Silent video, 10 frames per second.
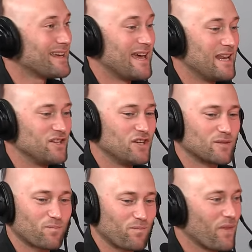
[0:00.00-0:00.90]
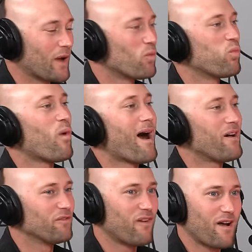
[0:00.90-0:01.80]
And it just, like,
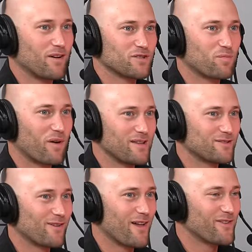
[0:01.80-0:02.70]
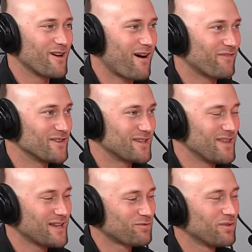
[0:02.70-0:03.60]
wildfire spreads throughout the office.
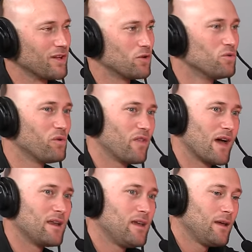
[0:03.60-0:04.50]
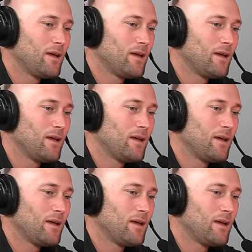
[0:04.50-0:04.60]
And that's really cool that